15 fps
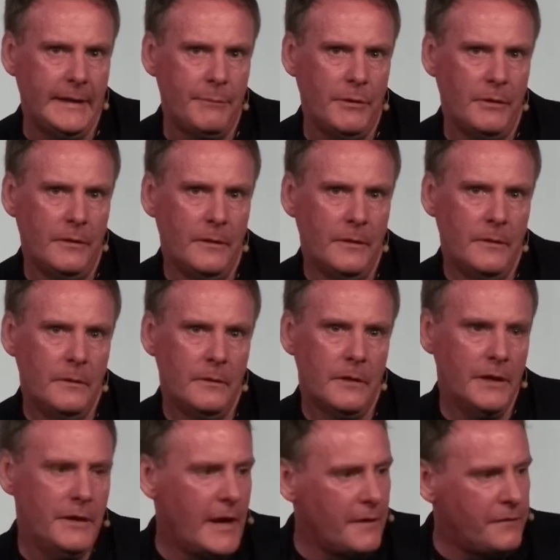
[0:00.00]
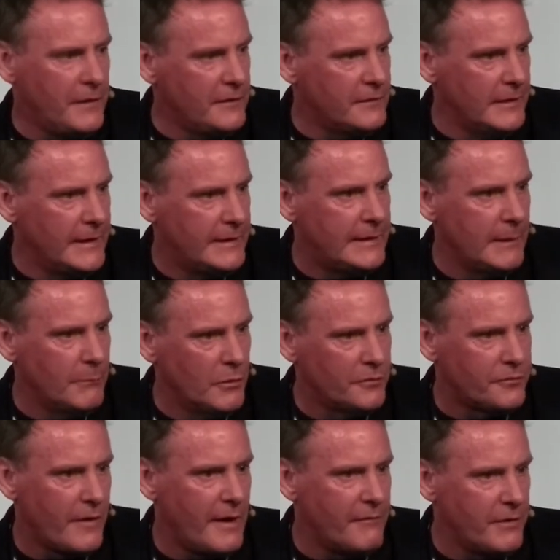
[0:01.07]
table And you get these league tables
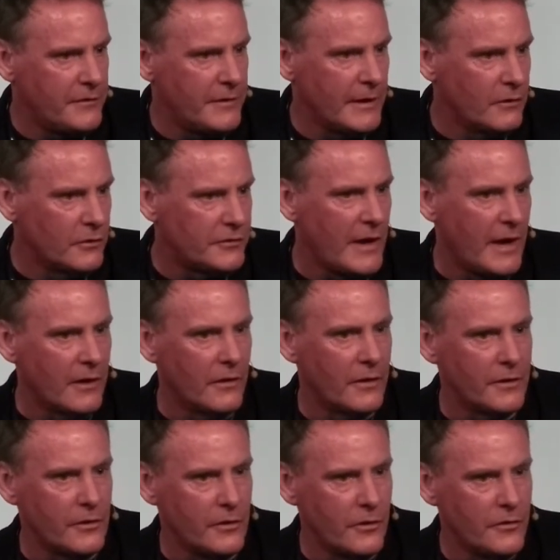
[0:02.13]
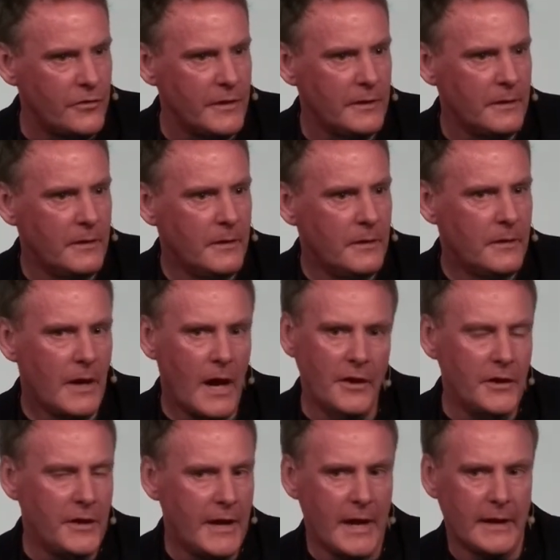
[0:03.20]
for every single channel that you're using. And
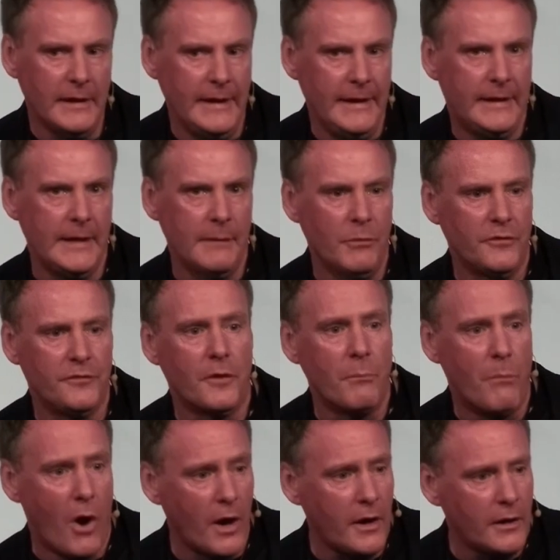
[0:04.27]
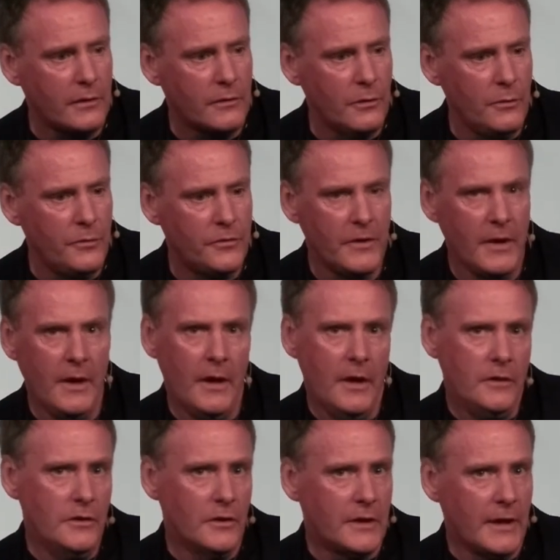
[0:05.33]
you can get league tables for market growth.
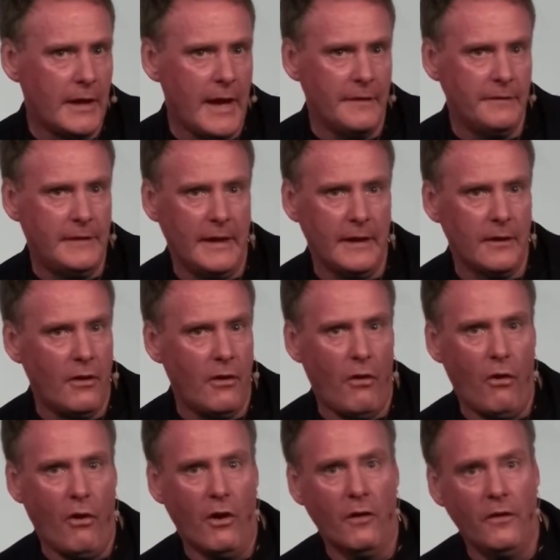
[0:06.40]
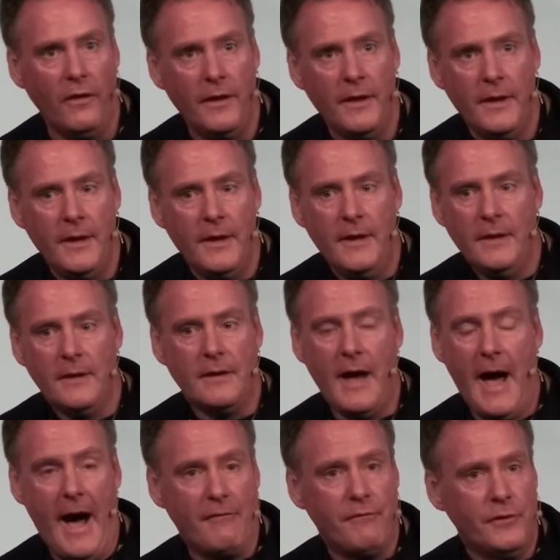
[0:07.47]
You can get data on
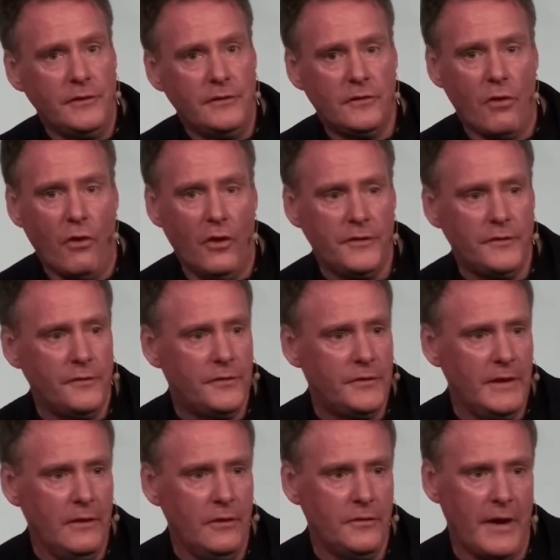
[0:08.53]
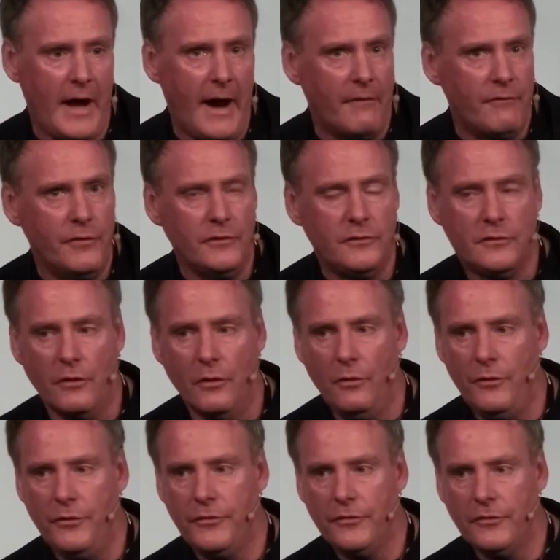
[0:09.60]
average cost of sales, average
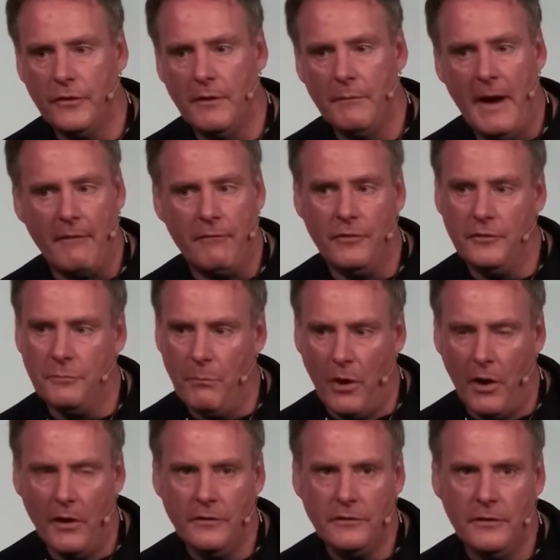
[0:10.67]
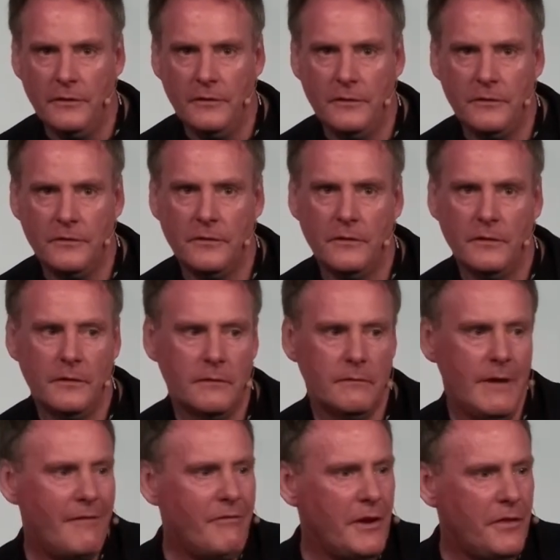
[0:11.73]
growths, average margins,
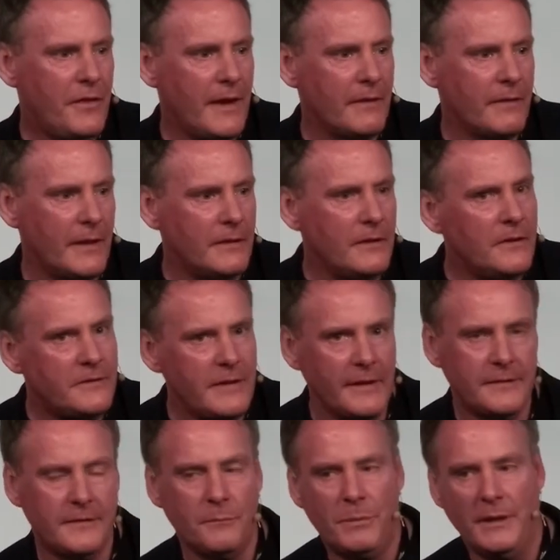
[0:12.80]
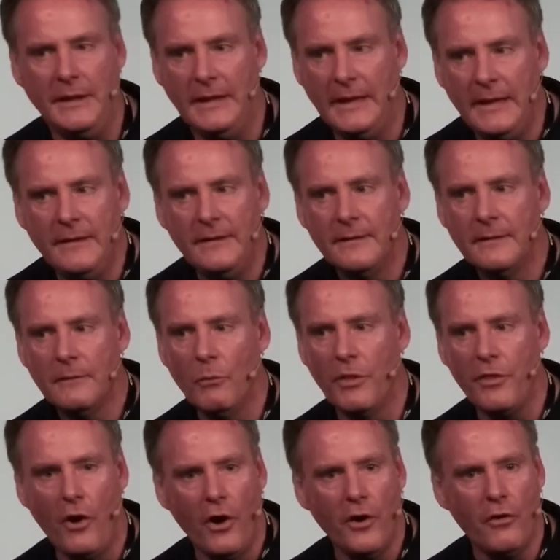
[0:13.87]
everything that you sensibly need
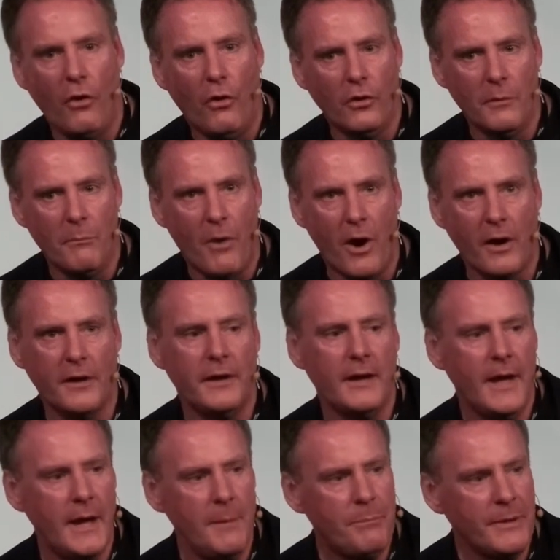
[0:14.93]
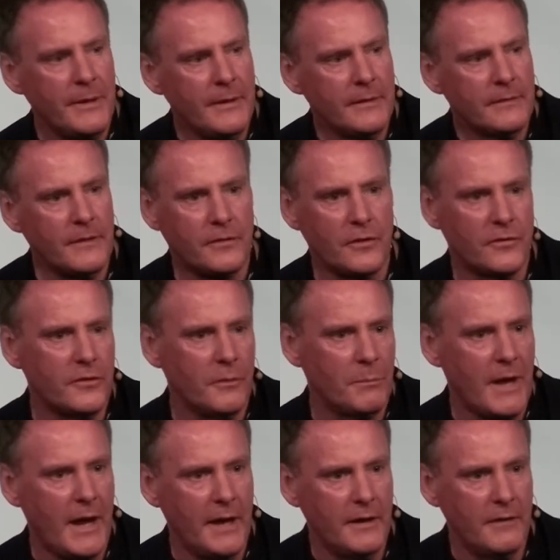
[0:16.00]
without all the marketing hype that there's some
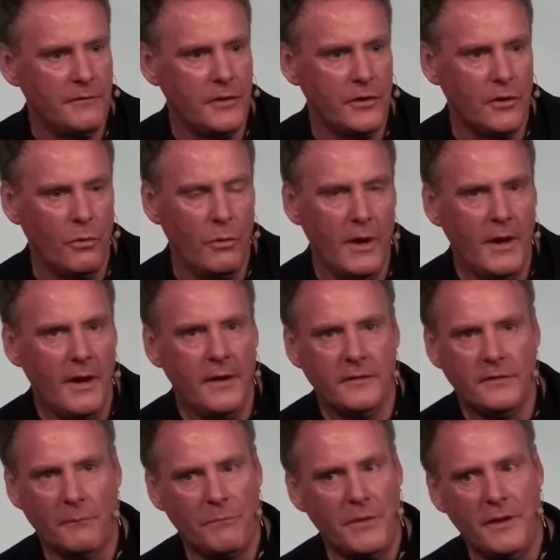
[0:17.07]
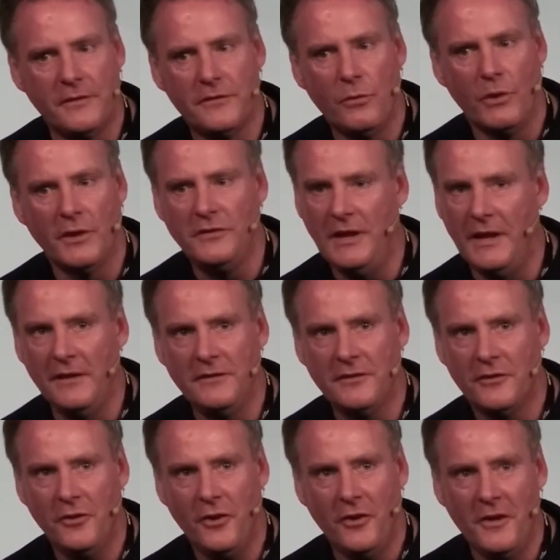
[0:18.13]
kind of, something that's going to change
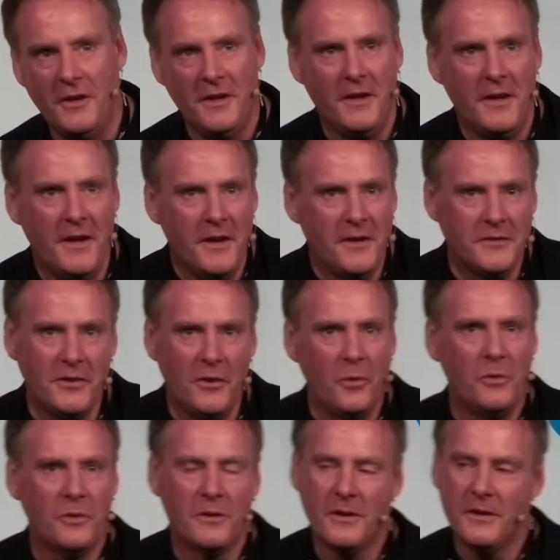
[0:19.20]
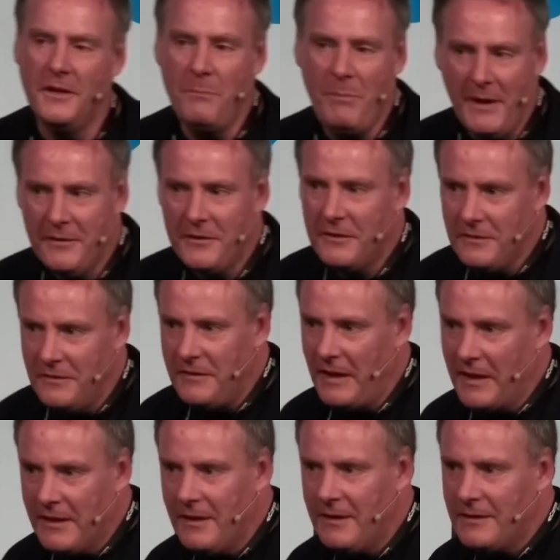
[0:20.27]
it all. So you base it in
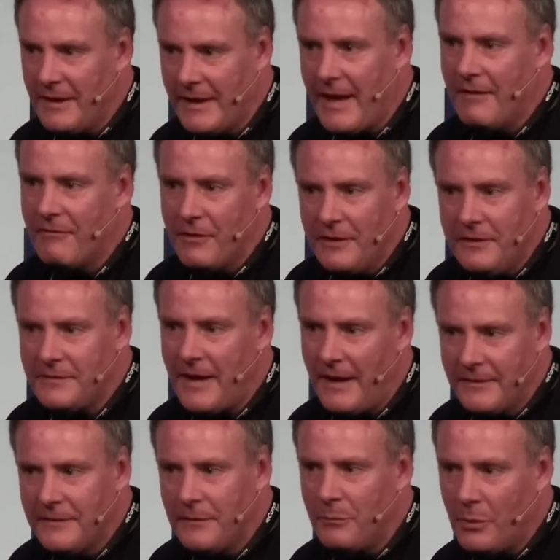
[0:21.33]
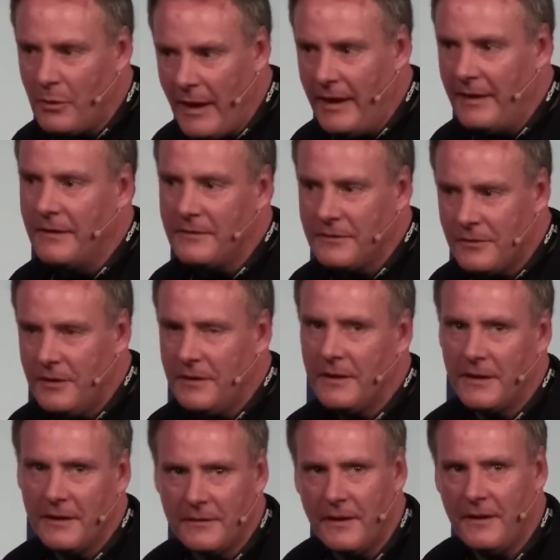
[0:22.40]
data, like every sensible industry
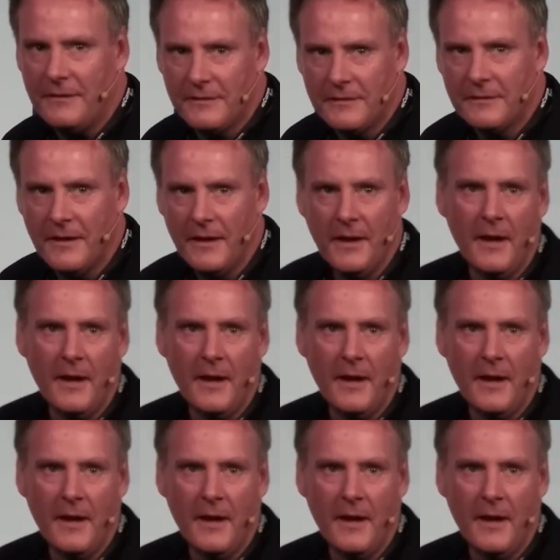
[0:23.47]
that exists,